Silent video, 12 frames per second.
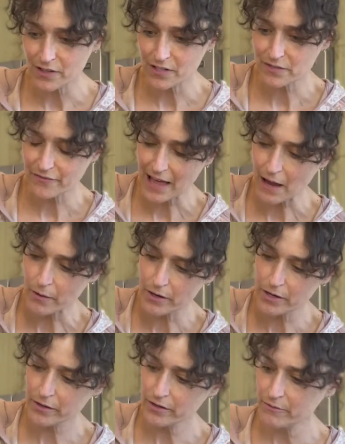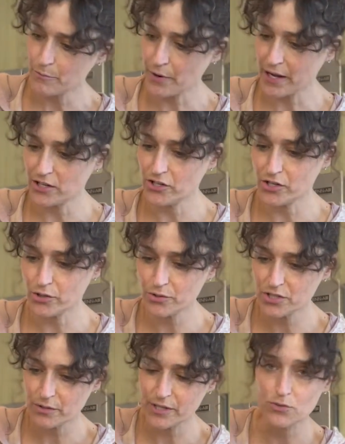this flour, brand new,
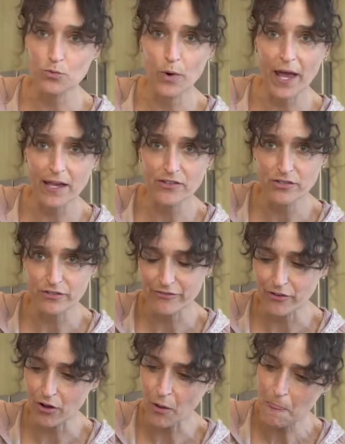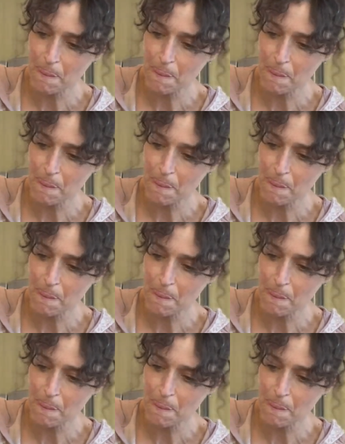so it's way too full.